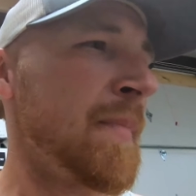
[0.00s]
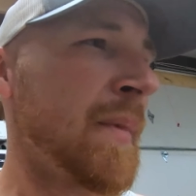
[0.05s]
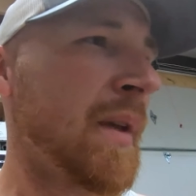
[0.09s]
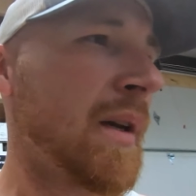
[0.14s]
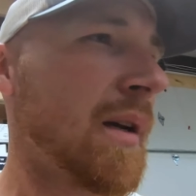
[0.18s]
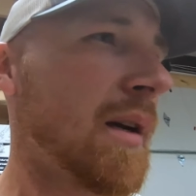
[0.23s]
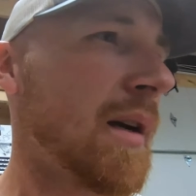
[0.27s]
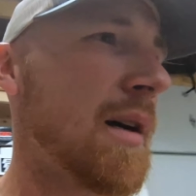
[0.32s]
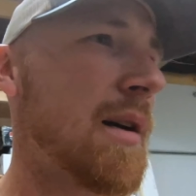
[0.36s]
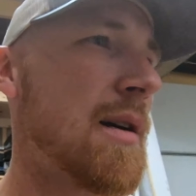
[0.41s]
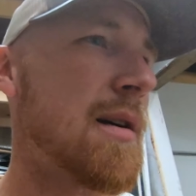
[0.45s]

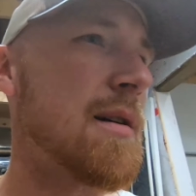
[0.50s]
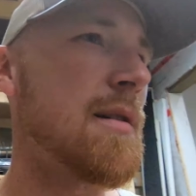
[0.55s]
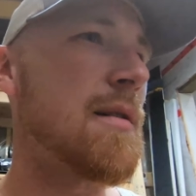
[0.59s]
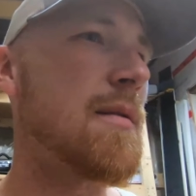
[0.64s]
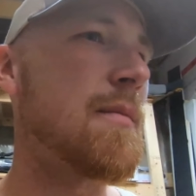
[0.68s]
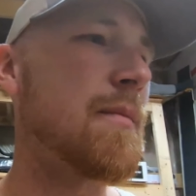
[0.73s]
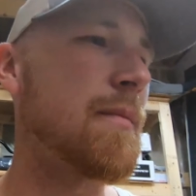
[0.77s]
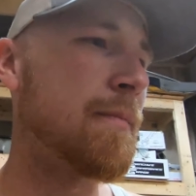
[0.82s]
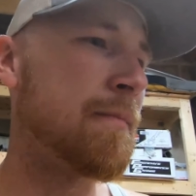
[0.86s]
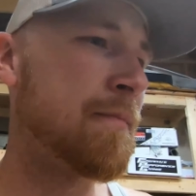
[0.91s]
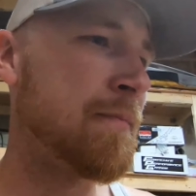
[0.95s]

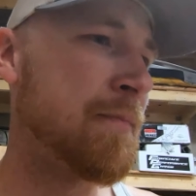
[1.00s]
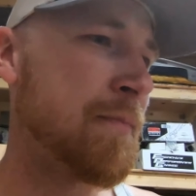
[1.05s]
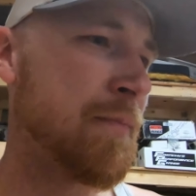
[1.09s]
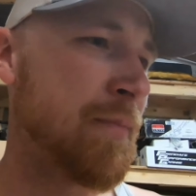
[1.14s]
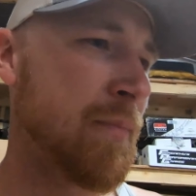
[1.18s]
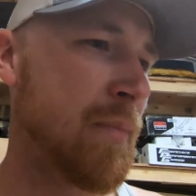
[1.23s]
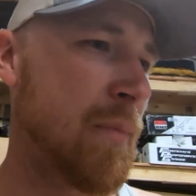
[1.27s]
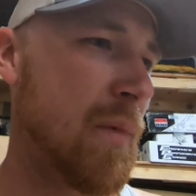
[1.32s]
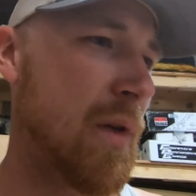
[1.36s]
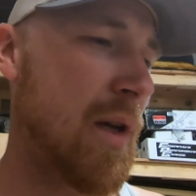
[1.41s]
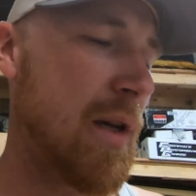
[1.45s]
um,
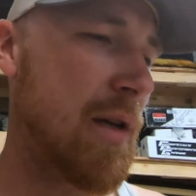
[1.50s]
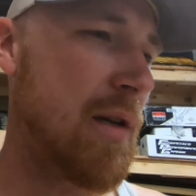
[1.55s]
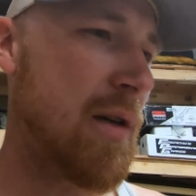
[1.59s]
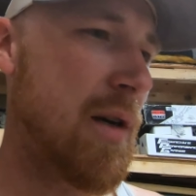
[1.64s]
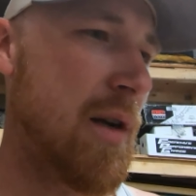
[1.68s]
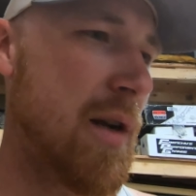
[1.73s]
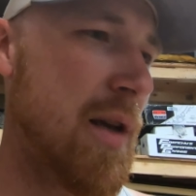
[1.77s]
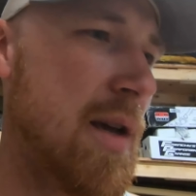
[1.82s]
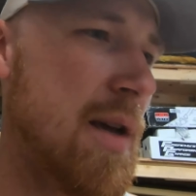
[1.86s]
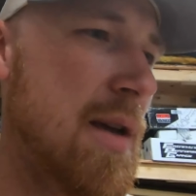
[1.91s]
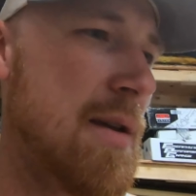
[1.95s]
I got
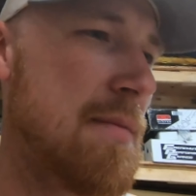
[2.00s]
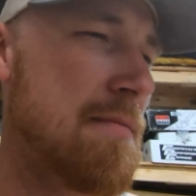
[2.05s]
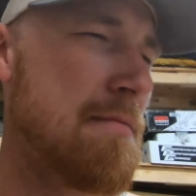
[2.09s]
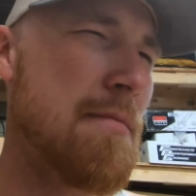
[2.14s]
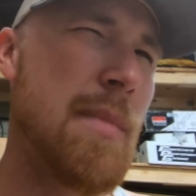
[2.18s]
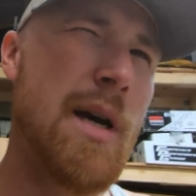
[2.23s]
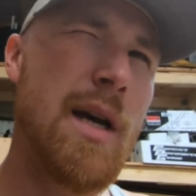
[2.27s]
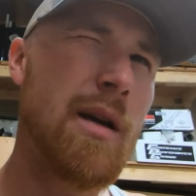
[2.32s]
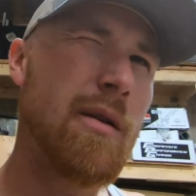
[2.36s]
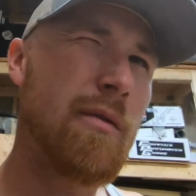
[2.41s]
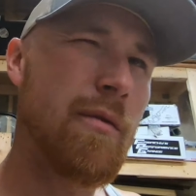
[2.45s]
a
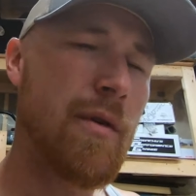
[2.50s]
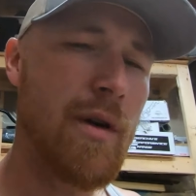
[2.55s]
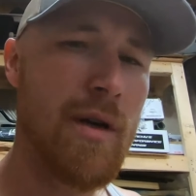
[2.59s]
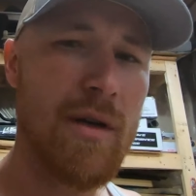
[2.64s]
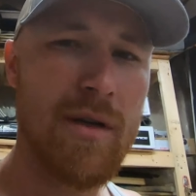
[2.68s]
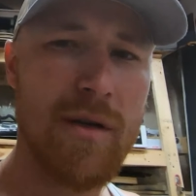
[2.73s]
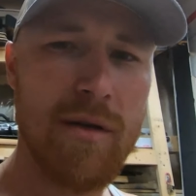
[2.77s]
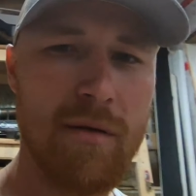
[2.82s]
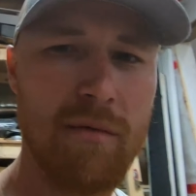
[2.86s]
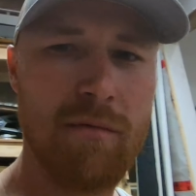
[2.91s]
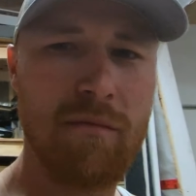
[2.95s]
Megan
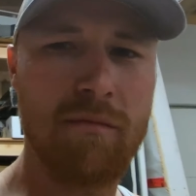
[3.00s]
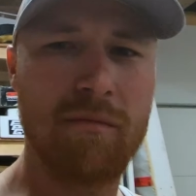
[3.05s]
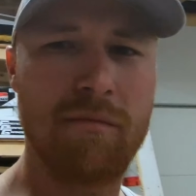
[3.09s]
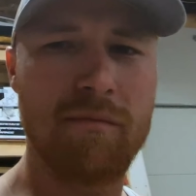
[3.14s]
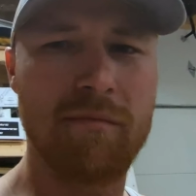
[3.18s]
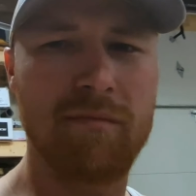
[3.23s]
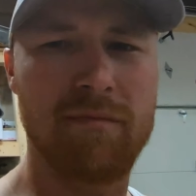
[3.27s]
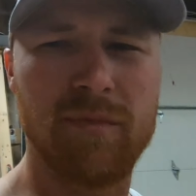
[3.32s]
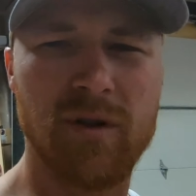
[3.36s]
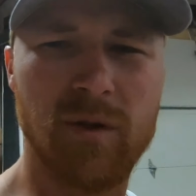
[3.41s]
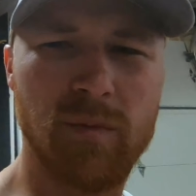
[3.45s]
Racing
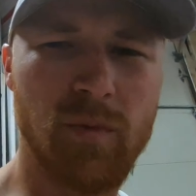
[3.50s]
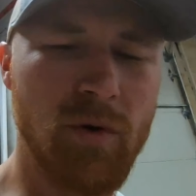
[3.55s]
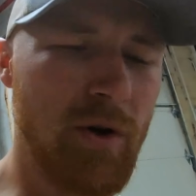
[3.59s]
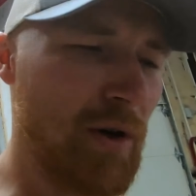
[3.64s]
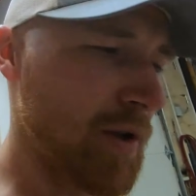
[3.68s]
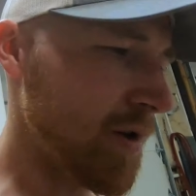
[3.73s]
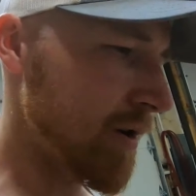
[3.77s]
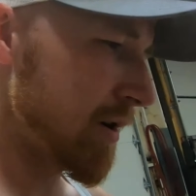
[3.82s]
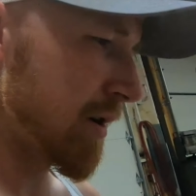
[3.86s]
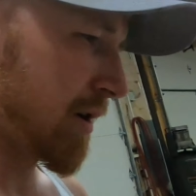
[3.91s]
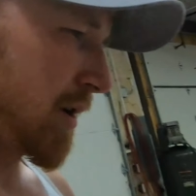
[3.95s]
spoiler.